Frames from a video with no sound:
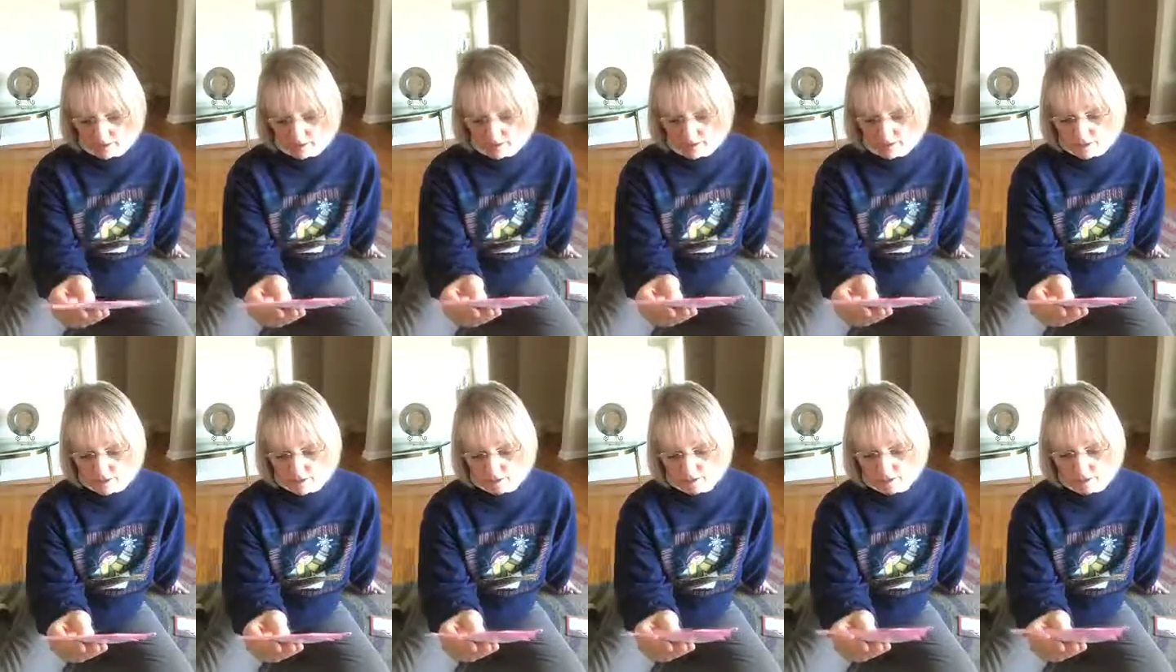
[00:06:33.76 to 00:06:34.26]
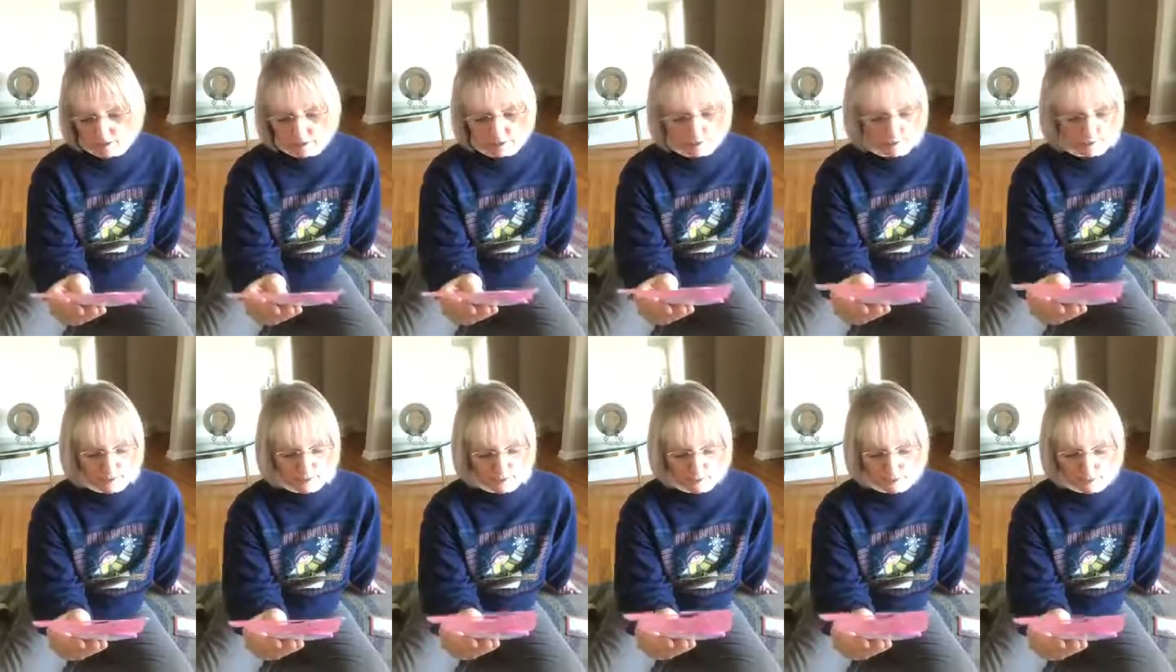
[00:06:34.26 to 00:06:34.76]
So you can
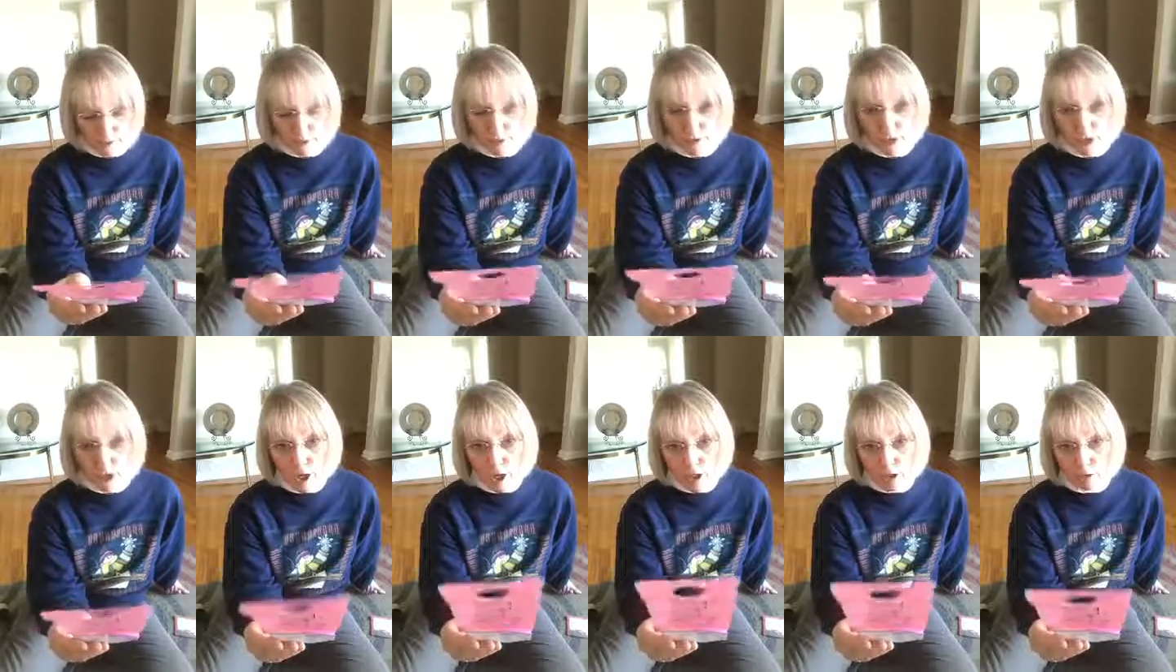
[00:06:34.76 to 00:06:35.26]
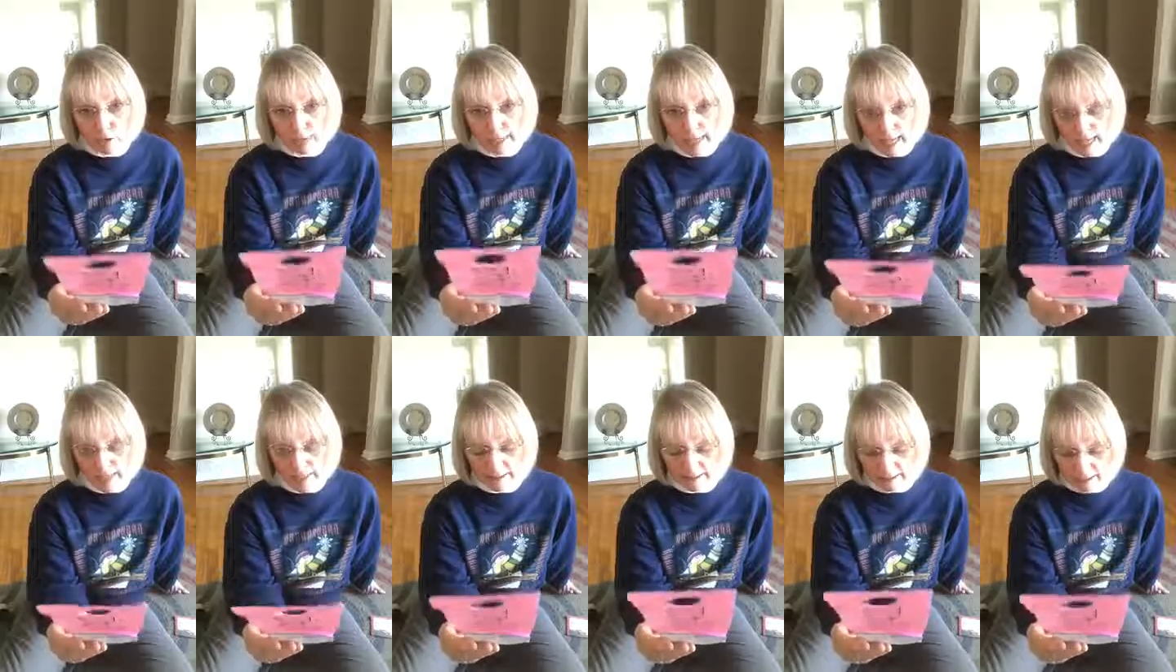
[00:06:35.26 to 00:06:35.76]
return home
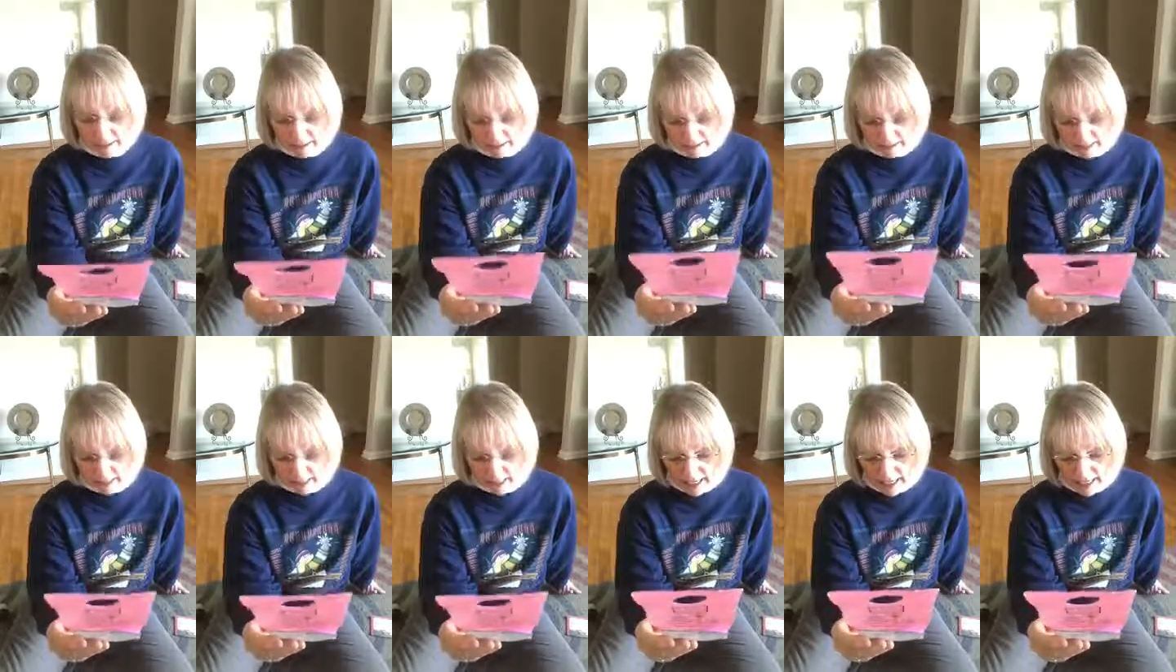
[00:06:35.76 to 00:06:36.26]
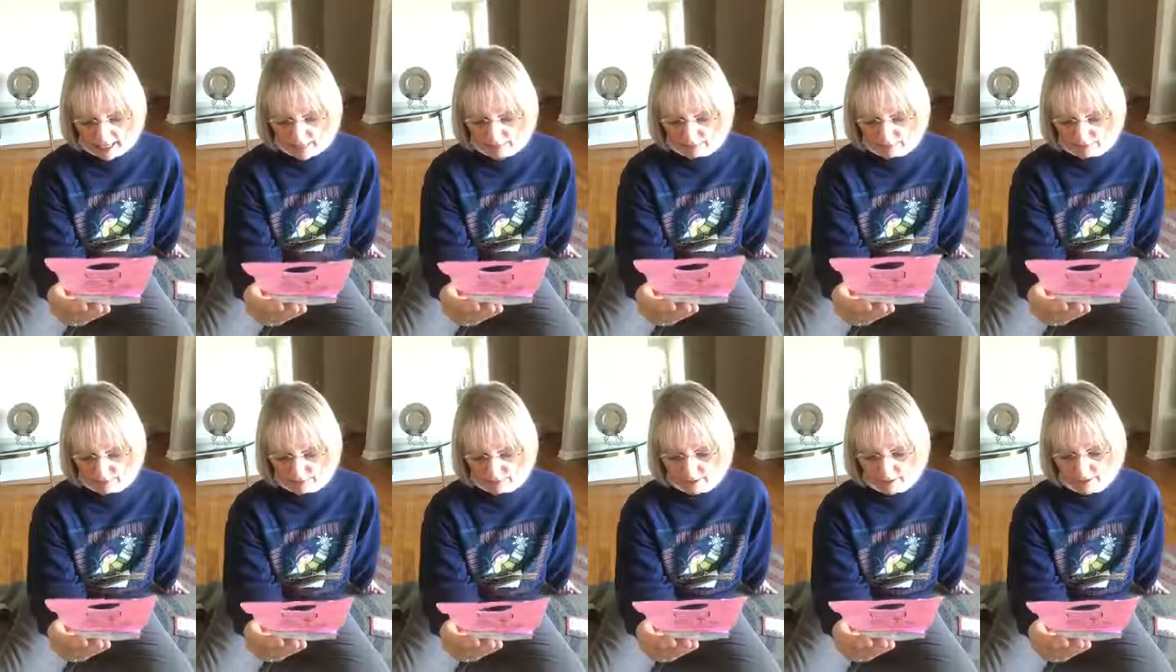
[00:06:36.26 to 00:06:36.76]
at any
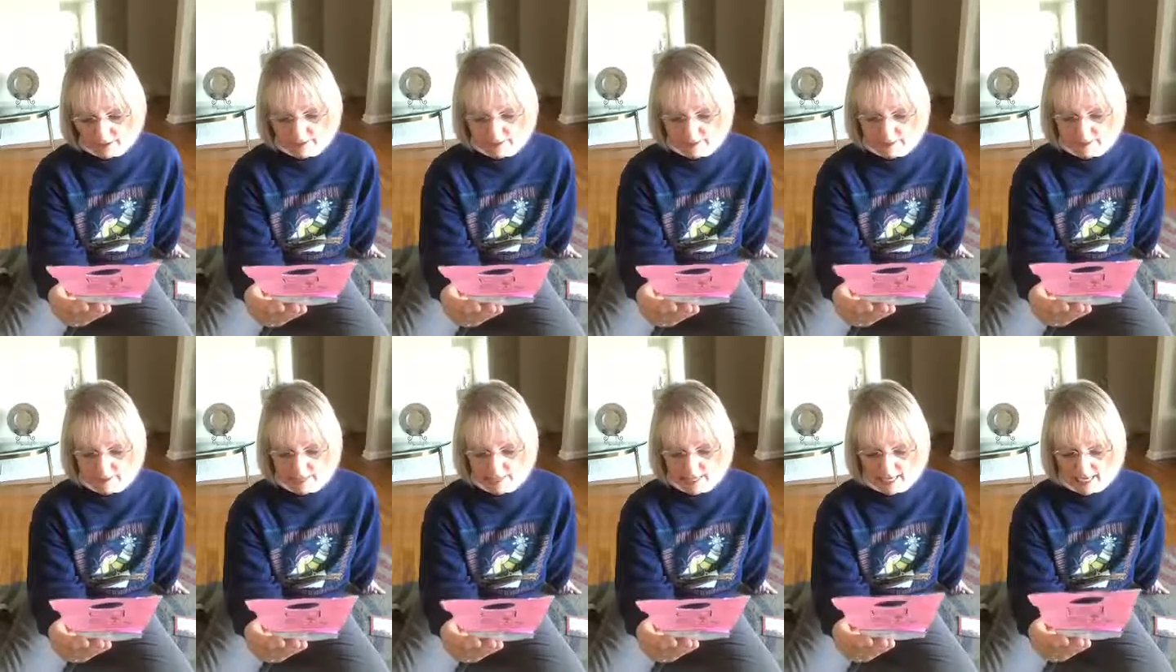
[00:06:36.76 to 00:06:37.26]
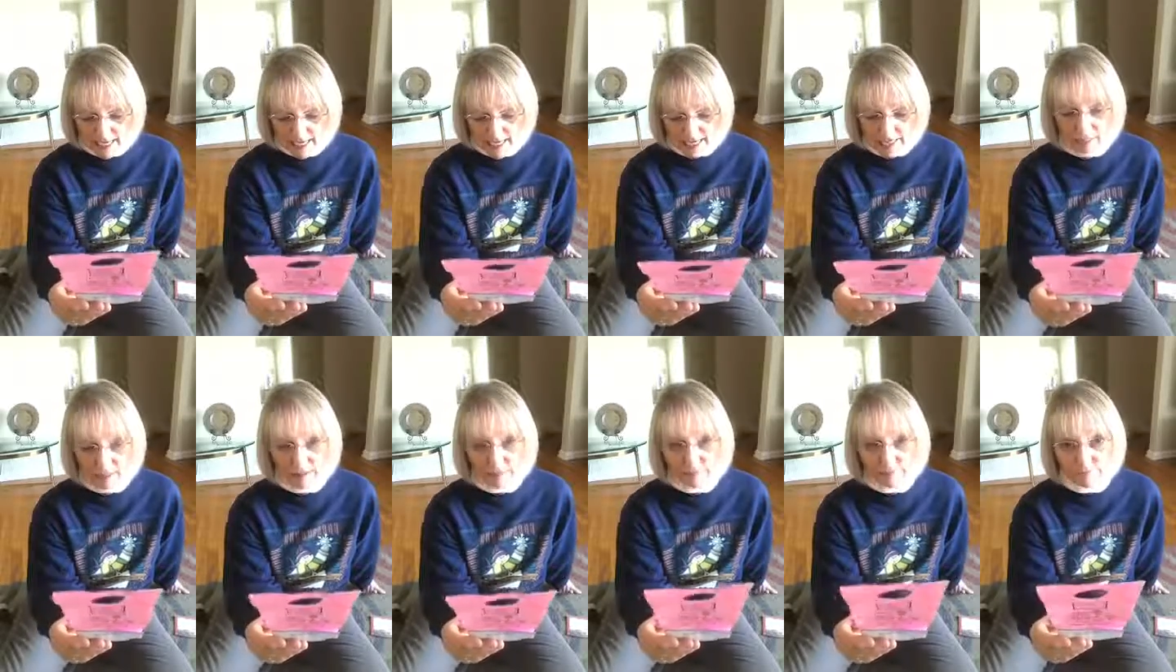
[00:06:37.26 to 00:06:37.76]
hour of the
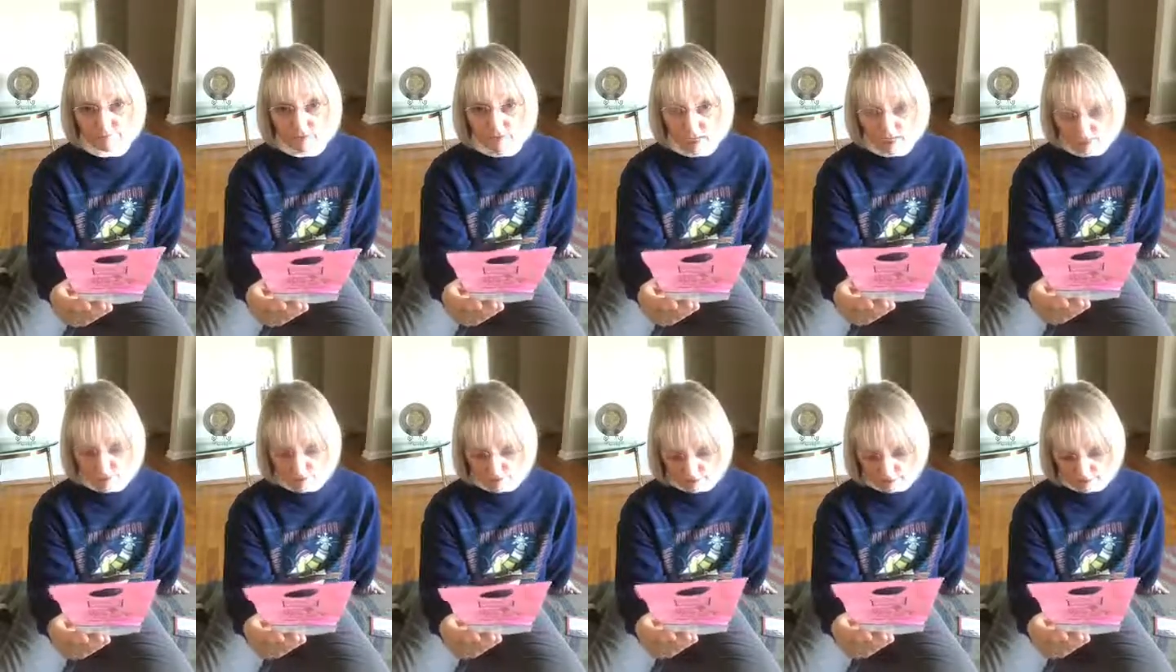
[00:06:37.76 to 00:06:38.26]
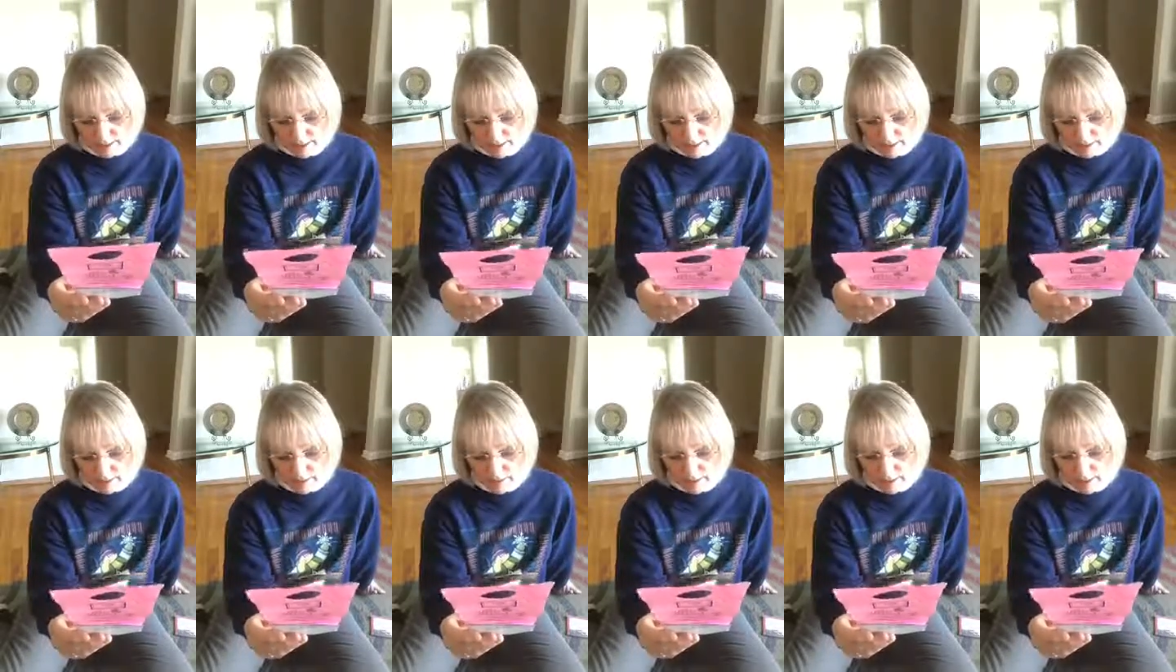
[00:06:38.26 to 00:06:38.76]
day and find your
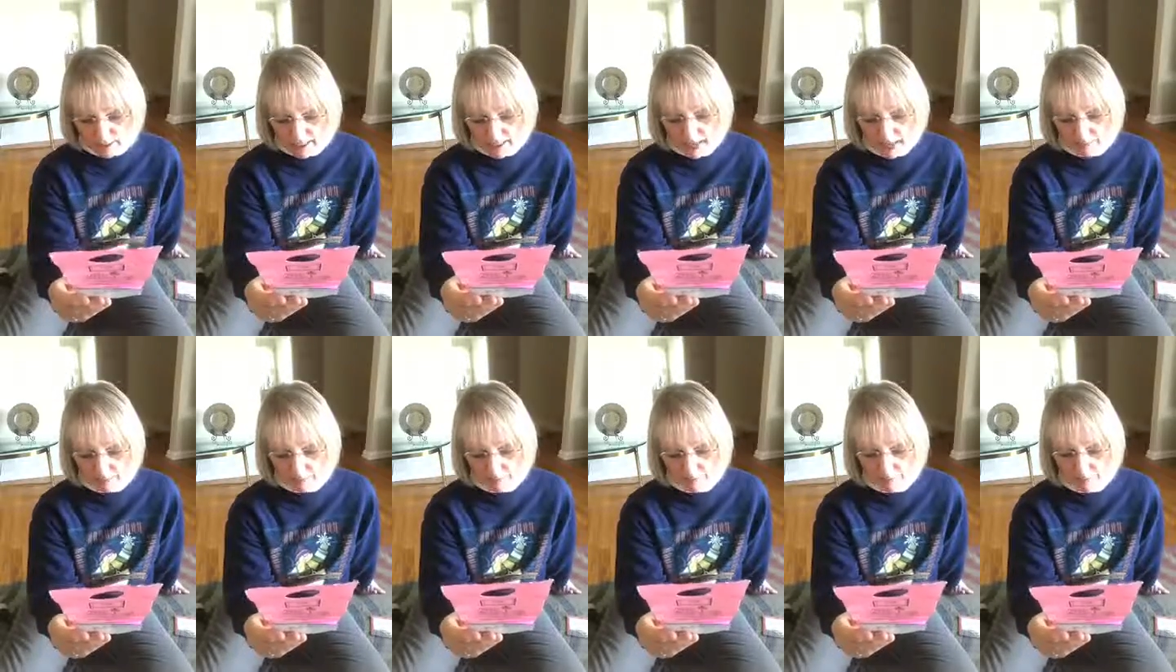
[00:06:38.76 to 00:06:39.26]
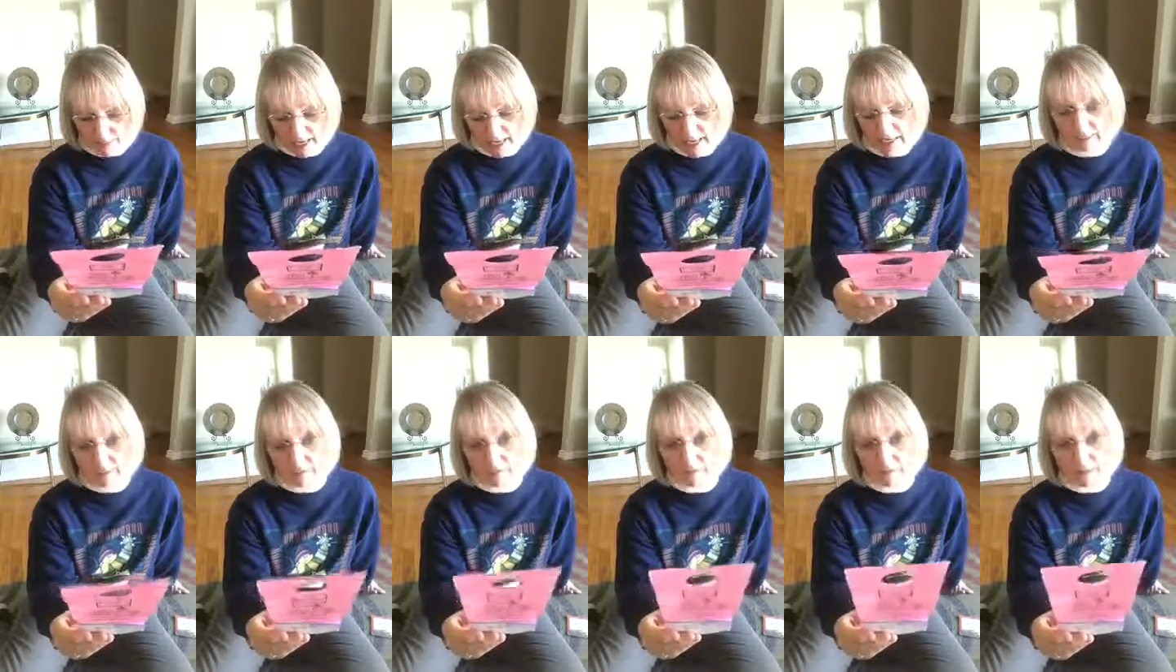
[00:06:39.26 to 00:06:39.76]
healthy, happy
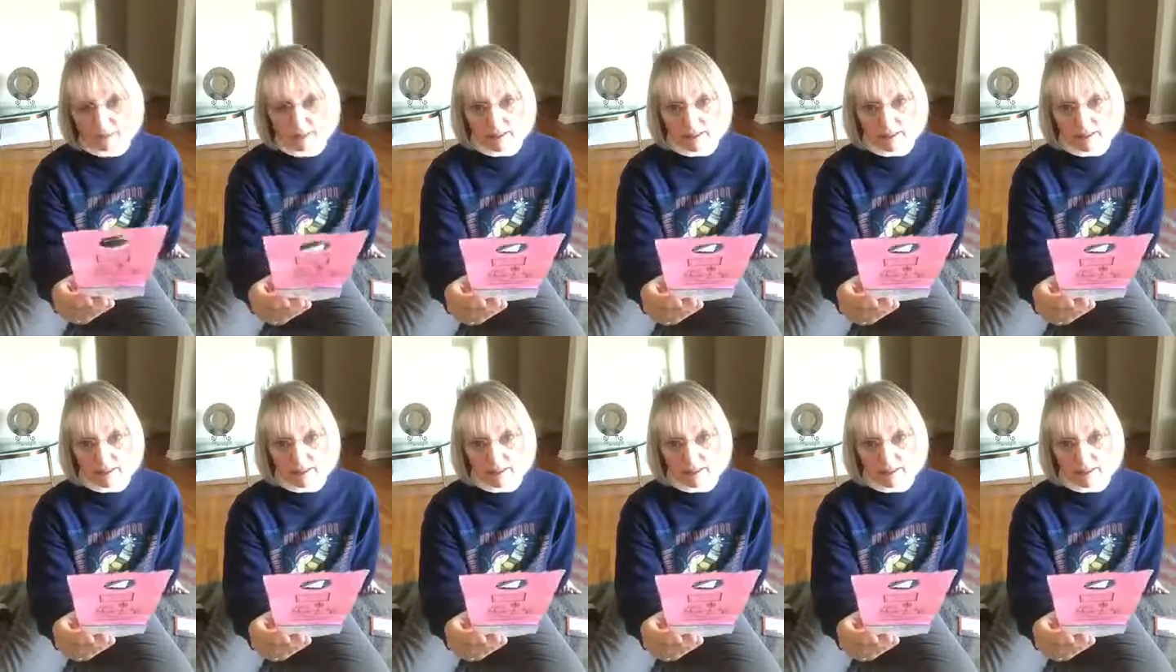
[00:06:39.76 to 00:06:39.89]
pet